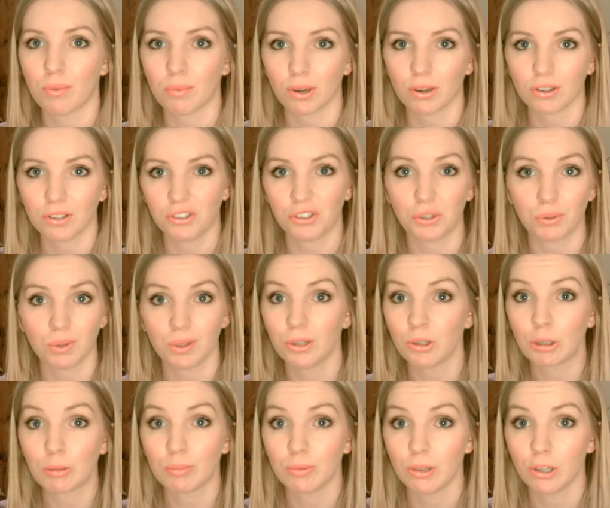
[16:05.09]
I'm not going to do a
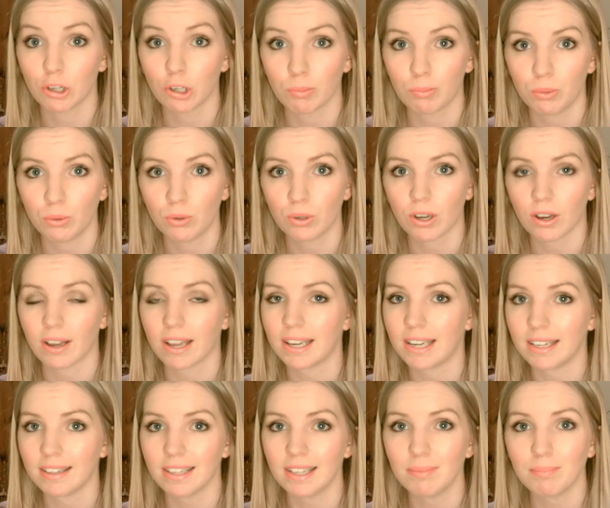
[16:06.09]
lookbook or
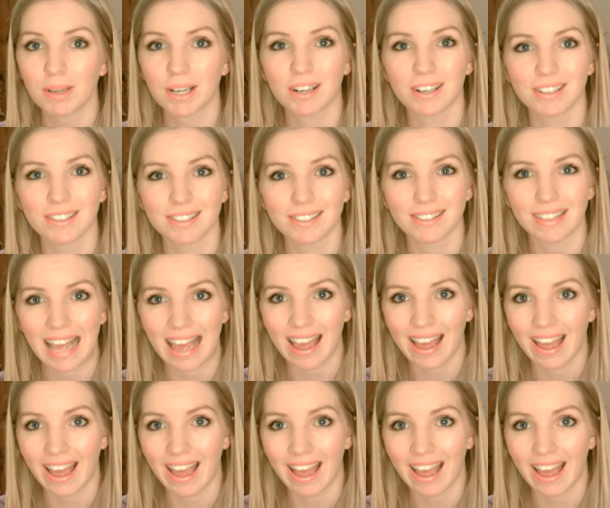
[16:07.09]
anything, because